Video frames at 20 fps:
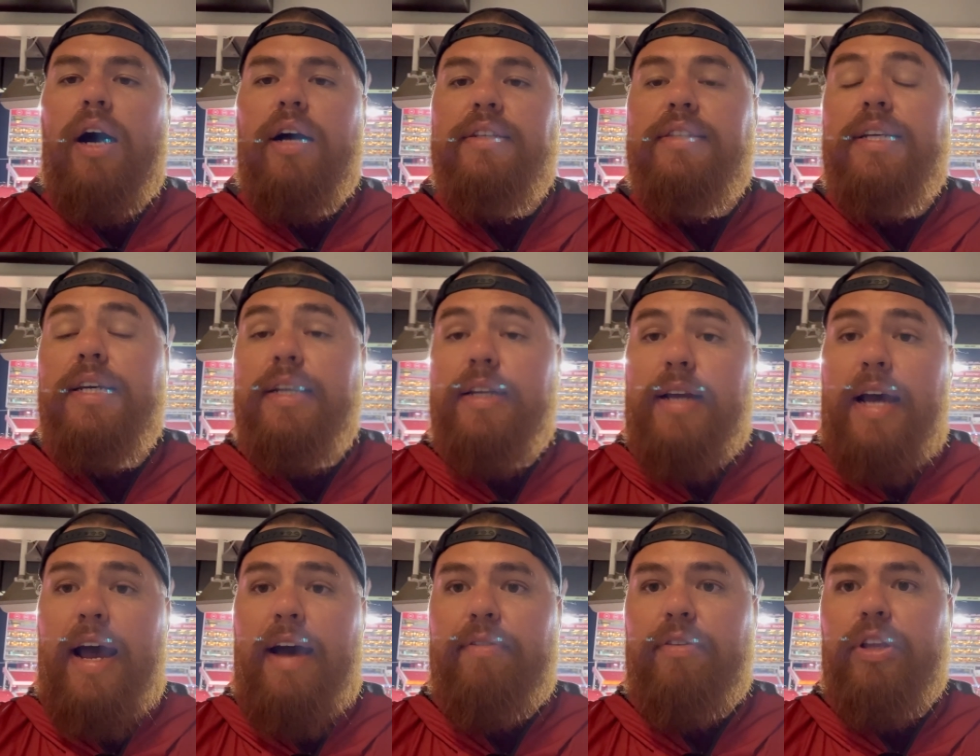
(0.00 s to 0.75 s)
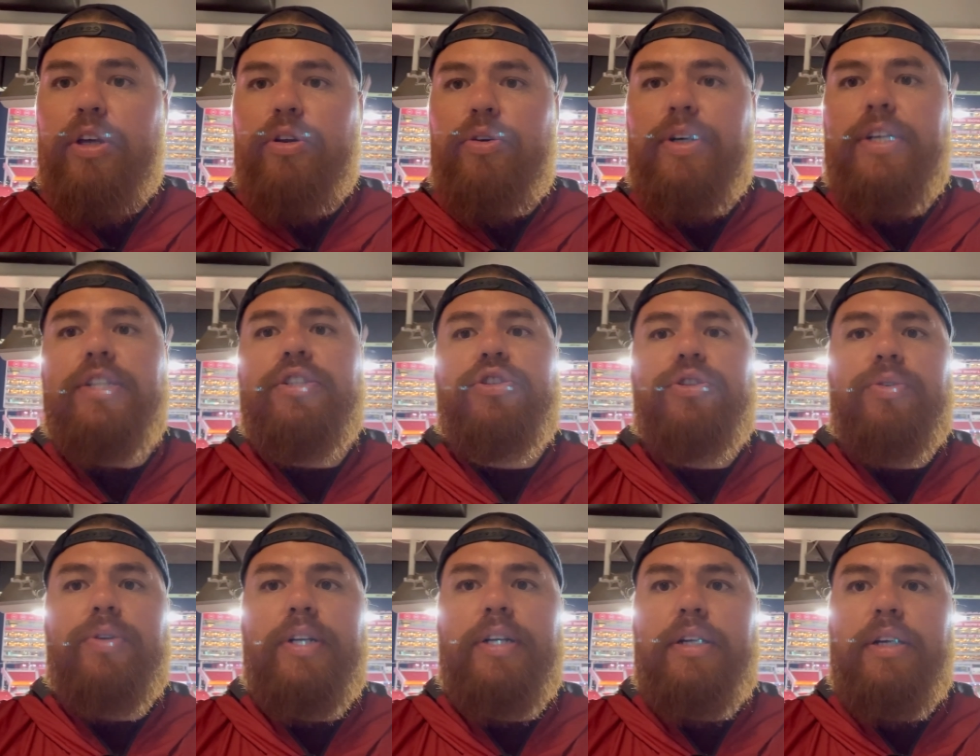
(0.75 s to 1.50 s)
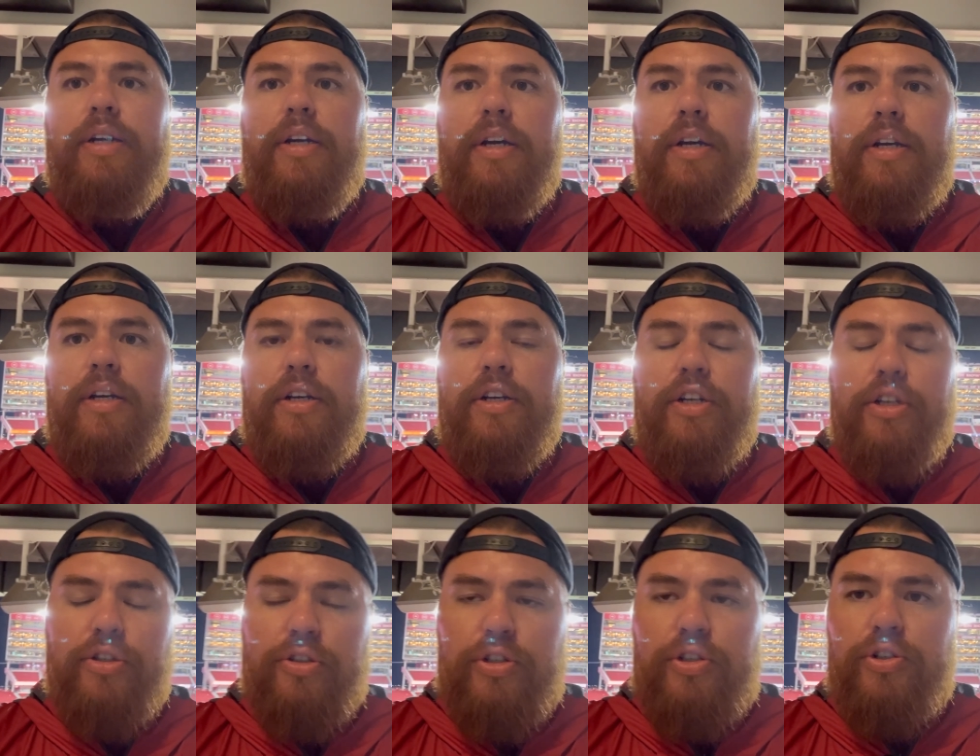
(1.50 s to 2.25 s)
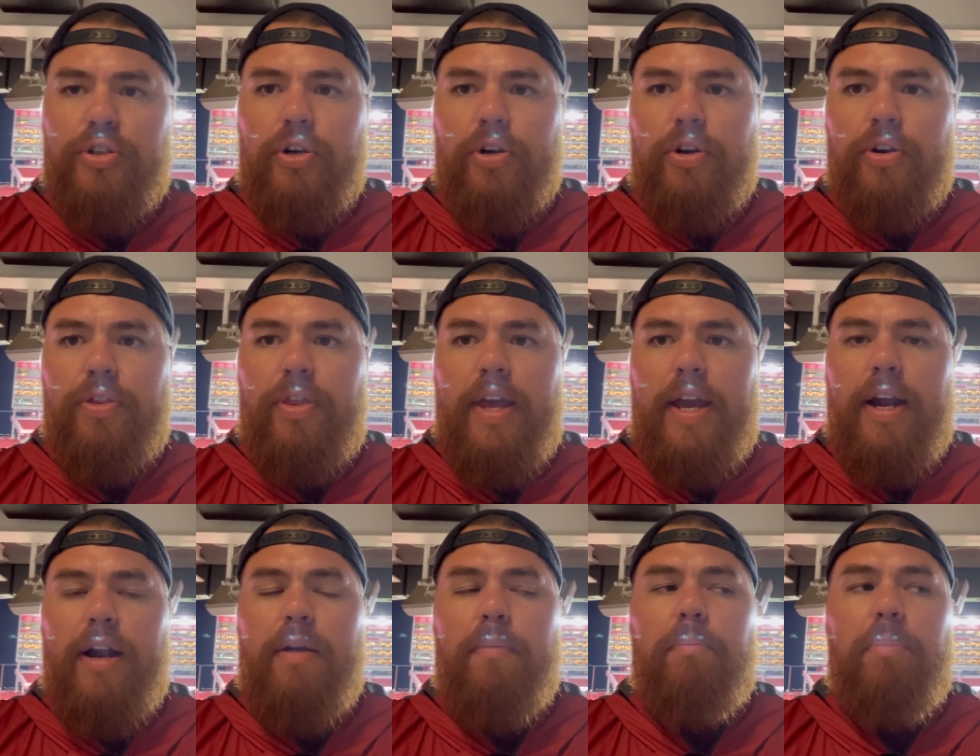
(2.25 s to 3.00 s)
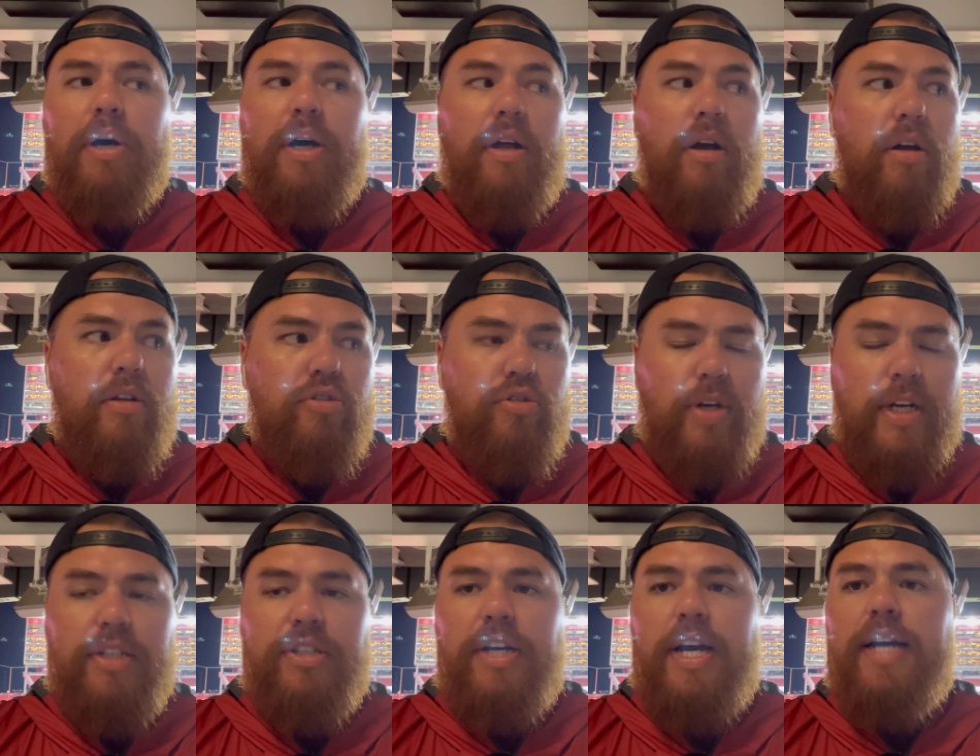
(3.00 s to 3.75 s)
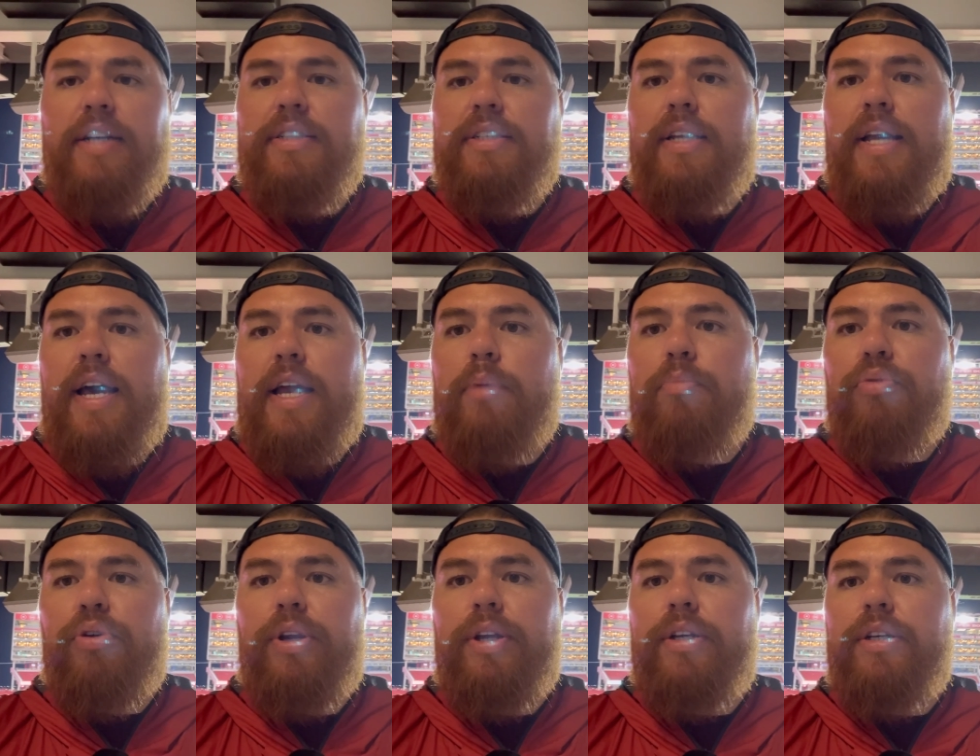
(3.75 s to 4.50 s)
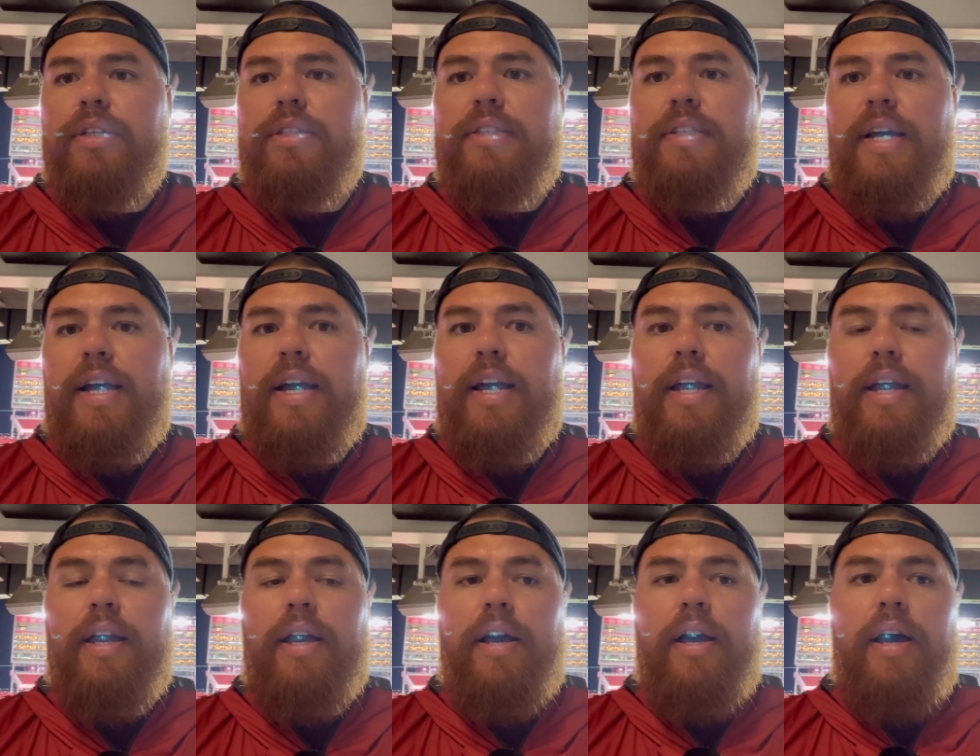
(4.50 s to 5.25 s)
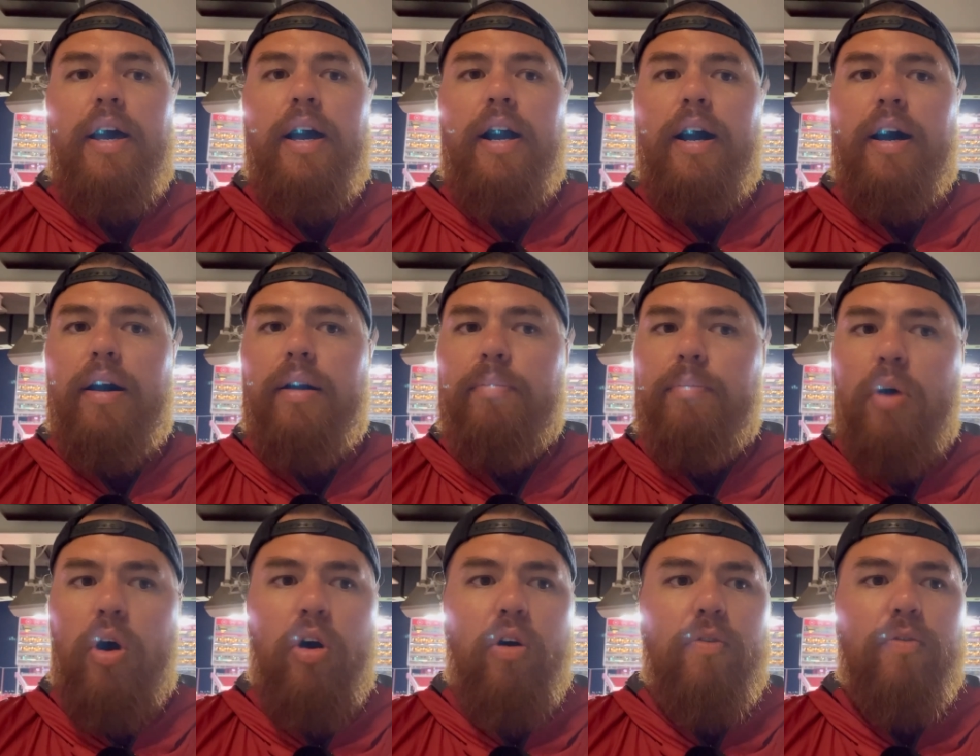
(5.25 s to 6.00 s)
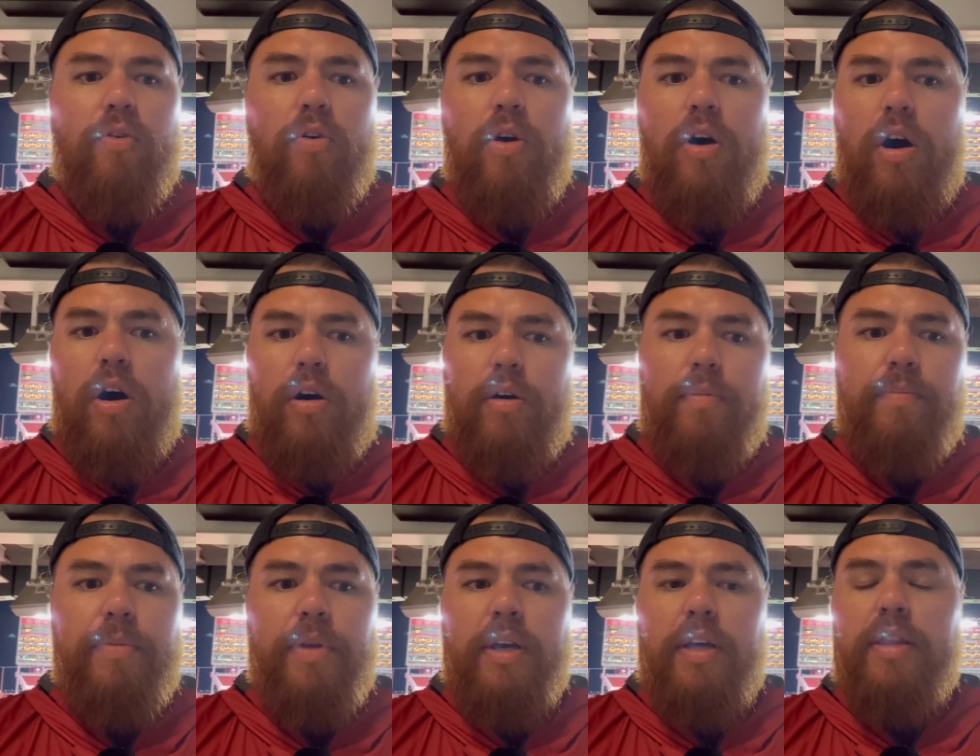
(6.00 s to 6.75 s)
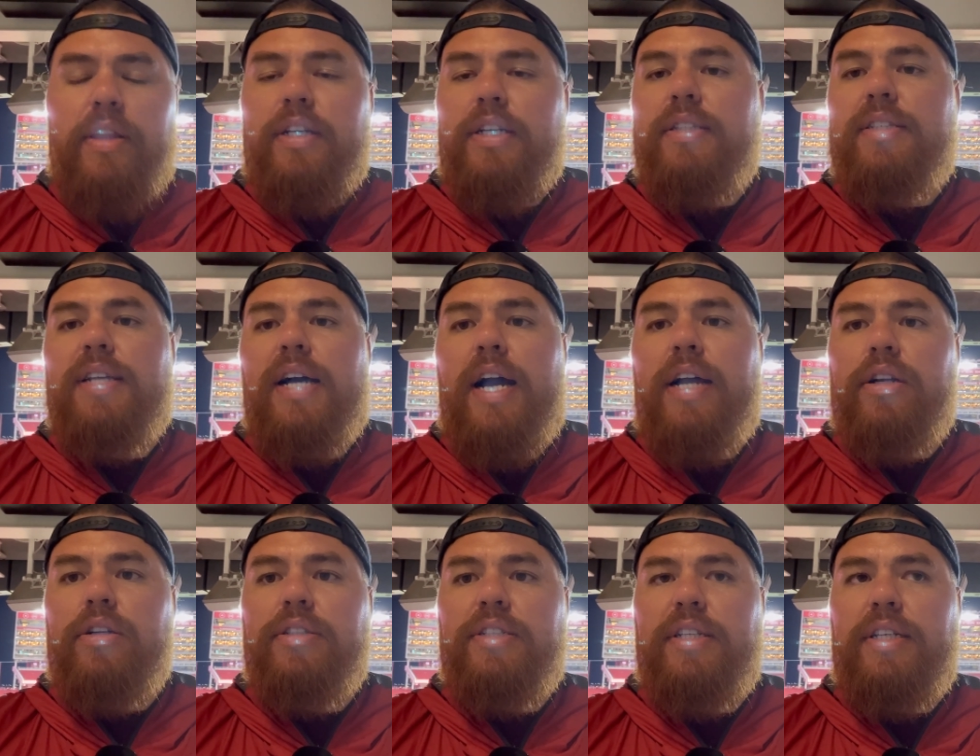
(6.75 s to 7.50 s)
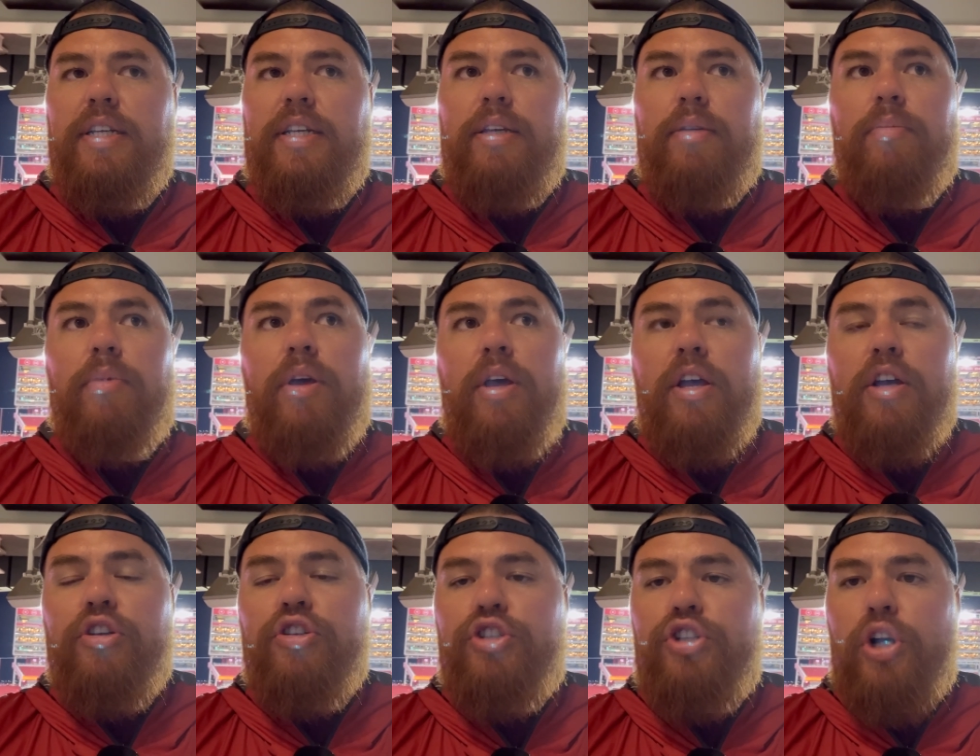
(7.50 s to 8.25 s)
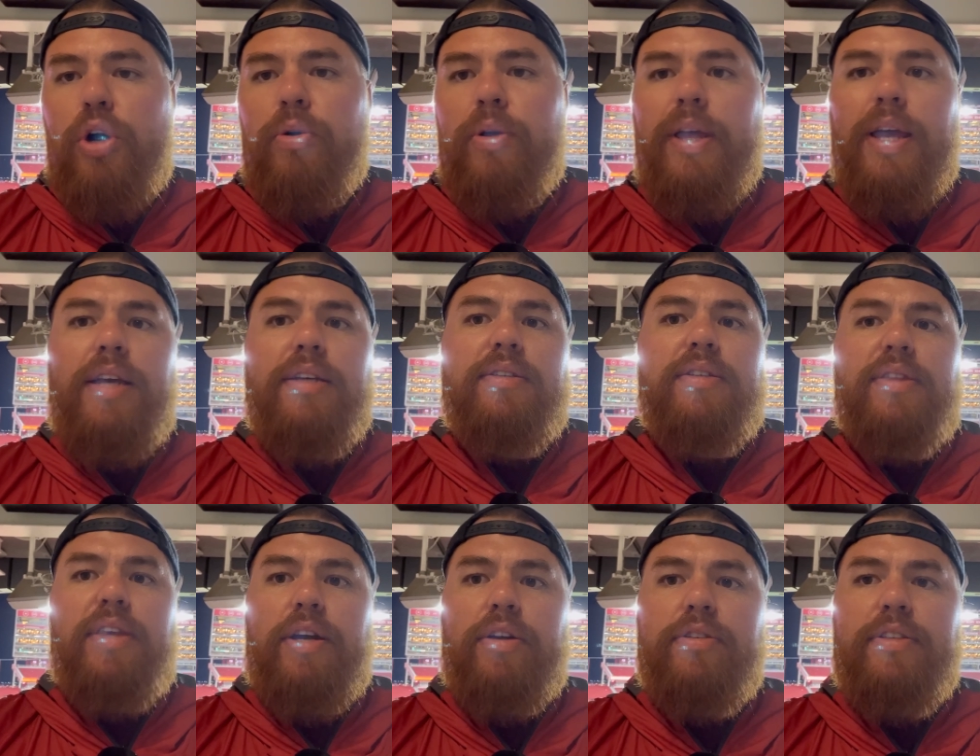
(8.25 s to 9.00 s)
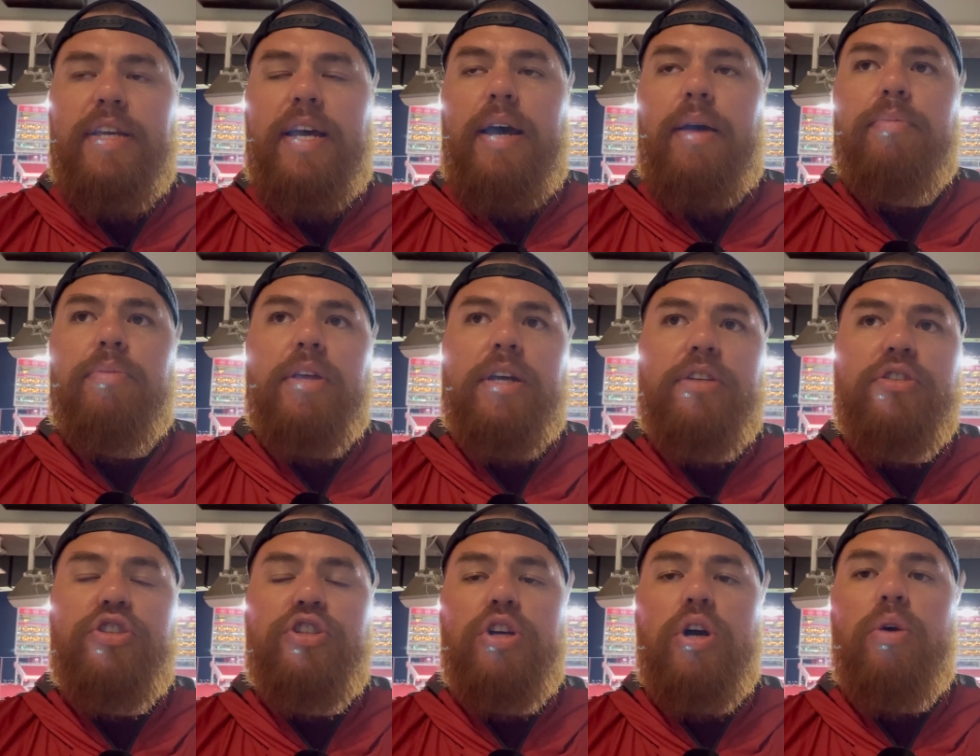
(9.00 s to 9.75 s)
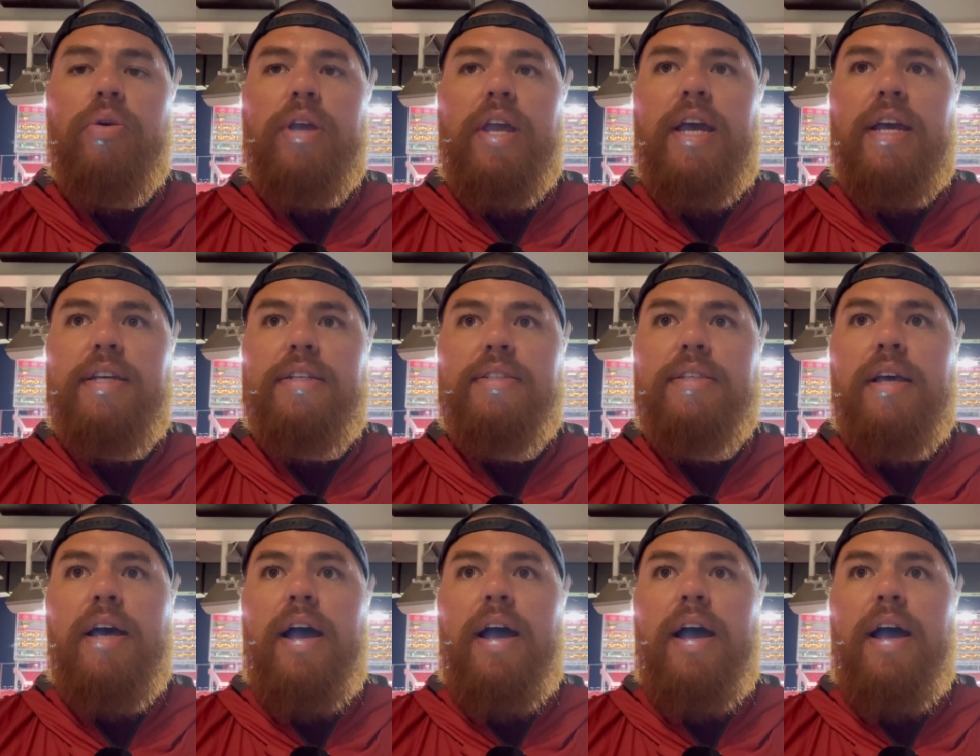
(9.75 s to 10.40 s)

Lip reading: did have a little injury concern there, but Drake Jackson had a pretty good day. Overall, the entire team showcased their depth and showcased